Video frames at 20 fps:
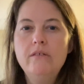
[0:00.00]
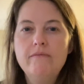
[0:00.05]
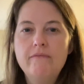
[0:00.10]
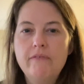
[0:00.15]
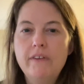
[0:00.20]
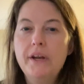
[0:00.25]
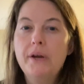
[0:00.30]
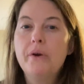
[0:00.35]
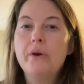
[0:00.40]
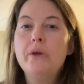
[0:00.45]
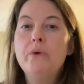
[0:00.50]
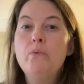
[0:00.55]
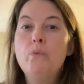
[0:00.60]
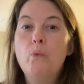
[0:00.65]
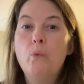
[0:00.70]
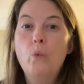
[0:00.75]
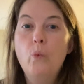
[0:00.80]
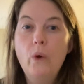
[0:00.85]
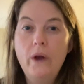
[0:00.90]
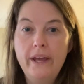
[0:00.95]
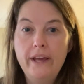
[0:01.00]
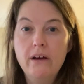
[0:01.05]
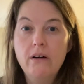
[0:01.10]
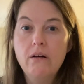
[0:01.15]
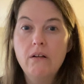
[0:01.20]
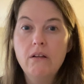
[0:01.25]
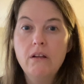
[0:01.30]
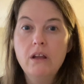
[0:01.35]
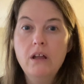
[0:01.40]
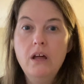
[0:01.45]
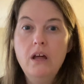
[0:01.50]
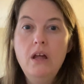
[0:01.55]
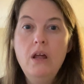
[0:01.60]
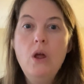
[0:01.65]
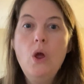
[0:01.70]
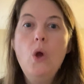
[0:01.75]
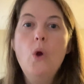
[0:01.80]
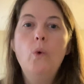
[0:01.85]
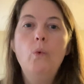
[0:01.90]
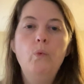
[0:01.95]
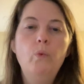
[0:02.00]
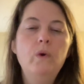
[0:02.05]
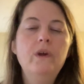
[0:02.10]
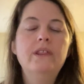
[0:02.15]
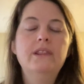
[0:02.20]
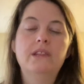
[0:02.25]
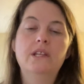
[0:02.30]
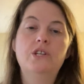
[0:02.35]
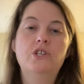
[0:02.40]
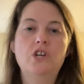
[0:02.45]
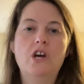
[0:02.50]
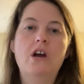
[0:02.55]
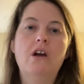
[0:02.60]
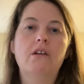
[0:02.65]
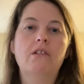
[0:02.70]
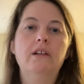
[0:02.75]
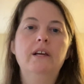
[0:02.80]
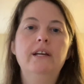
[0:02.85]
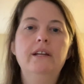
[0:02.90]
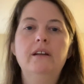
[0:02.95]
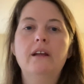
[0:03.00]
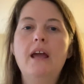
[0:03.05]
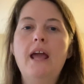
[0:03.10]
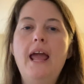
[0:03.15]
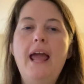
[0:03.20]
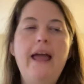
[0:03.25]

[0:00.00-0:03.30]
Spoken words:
very well with the chocolate.